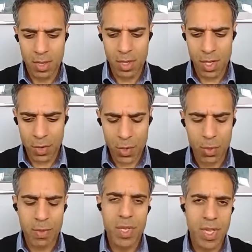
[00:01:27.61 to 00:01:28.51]
usual
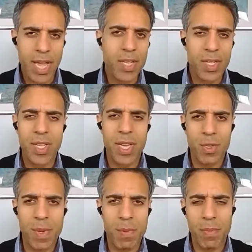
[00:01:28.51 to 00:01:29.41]
mistakes that
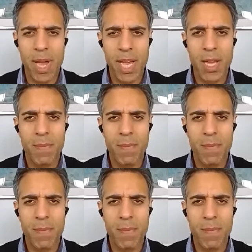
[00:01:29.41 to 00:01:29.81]
salespeople make.